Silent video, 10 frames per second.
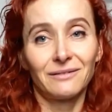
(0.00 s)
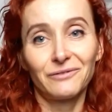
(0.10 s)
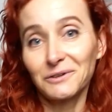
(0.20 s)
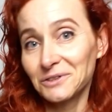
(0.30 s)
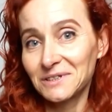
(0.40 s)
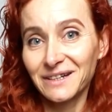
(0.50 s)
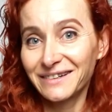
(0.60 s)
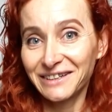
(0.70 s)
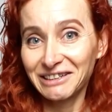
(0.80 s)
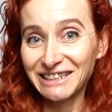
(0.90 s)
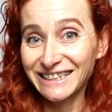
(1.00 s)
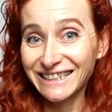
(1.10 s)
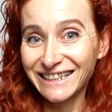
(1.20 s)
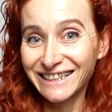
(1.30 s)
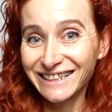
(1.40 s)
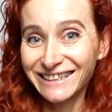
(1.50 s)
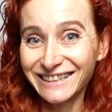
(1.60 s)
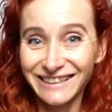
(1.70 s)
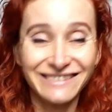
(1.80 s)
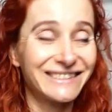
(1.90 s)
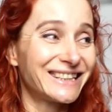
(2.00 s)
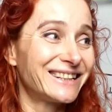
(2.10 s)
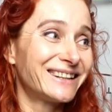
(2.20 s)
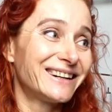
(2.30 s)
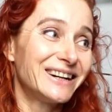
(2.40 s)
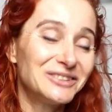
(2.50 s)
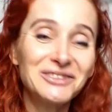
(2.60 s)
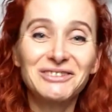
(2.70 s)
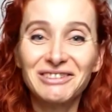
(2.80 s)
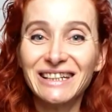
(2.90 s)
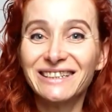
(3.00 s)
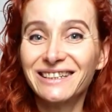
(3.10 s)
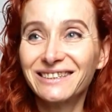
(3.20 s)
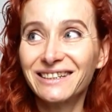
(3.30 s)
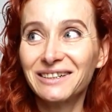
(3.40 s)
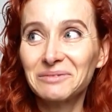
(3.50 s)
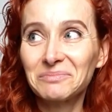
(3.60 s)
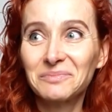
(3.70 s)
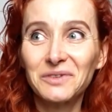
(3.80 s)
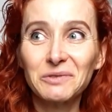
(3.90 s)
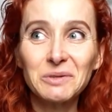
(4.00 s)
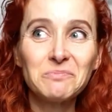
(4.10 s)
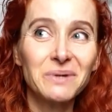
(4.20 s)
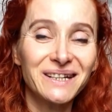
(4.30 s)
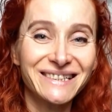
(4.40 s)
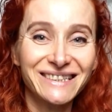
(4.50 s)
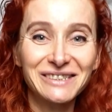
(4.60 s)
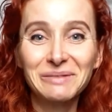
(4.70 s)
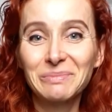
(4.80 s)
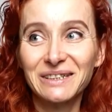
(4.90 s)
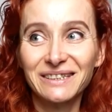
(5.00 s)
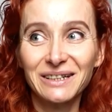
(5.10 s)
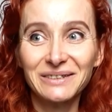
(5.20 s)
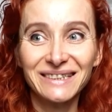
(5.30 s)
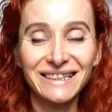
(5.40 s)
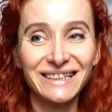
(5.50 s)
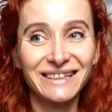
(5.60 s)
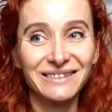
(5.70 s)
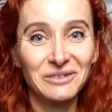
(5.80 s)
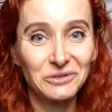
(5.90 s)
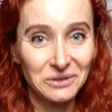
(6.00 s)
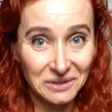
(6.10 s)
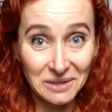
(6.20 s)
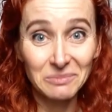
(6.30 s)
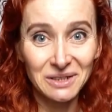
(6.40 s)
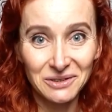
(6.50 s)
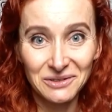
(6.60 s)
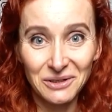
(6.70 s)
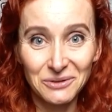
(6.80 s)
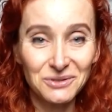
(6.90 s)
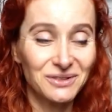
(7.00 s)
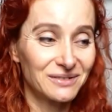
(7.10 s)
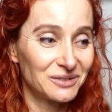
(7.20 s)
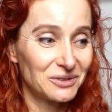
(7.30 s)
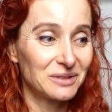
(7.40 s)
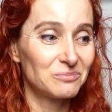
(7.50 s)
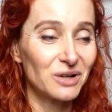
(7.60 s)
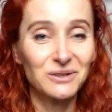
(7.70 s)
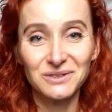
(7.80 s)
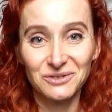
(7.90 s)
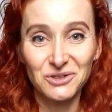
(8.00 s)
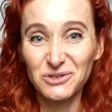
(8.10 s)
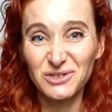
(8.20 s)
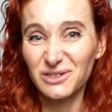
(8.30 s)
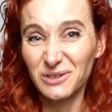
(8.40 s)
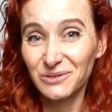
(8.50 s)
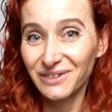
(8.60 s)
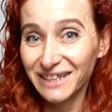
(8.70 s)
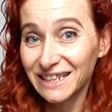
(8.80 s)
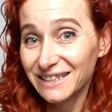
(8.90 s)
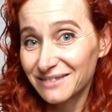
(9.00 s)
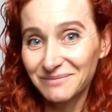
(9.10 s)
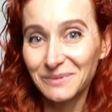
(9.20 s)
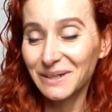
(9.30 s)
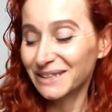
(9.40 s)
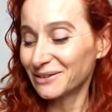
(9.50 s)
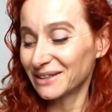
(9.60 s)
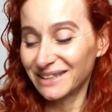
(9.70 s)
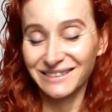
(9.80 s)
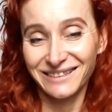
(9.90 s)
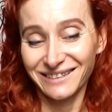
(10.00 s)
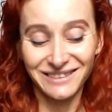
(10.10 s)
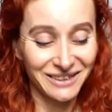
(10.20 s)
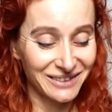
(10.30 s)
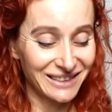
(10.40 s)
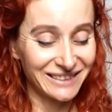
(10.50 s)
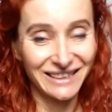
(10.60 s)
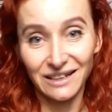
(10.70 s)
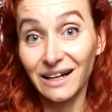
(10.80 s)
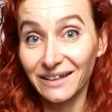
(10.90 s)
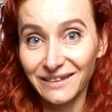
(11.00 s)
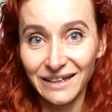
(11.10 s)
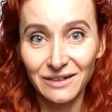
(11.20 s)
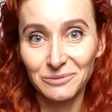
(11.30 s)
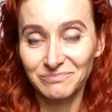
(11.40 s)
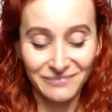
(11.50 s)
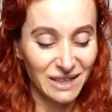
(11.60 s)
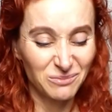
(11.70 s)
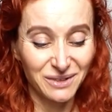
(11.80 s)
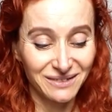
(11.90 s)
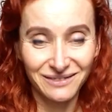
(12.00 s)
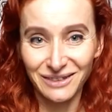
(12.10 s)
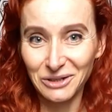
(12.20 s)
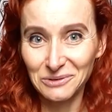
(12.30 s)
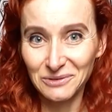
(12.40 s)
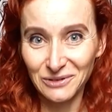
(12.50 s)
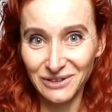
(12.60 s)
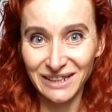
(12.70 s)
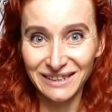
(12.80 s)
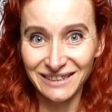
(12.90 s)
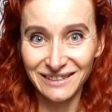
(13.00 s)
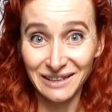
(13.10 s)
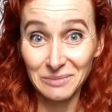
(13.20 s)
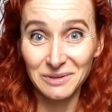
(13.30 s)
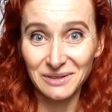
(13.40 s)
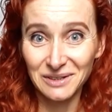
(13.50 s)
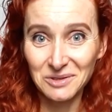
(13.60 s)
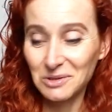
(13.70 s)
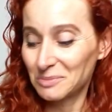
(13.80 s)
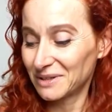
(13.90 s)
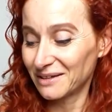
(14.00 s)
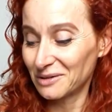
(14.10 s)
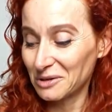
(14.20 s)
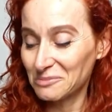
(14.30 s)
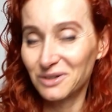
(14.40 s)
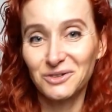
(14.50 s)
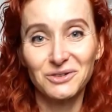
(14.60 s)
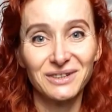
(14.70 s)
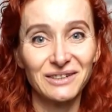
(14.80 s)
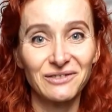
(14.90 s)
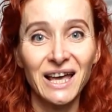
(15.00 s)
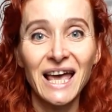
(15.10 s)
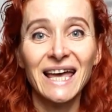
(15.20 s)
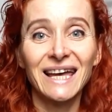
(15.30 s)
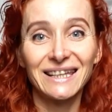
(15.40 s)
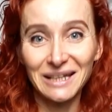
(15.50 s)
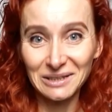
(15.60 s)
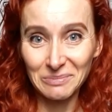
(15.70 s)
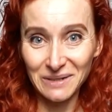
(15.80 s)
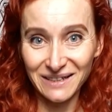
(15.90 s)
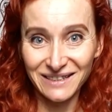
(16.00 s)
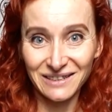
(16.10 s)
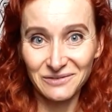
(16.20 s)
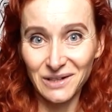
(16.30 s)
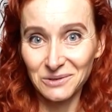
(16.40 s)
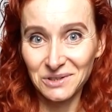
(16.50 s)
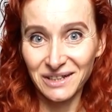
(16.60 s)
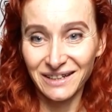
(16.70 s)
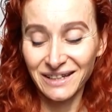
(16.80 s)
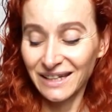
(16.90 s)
Vouchers are a good idea. I used to think that they're very impersonal, but now I think for somebody who sews and who can browse and choose their own things, why not? It's a good idea, I think. Let me know if you think that they're absolutely stupid and nobody should give another person a voucher.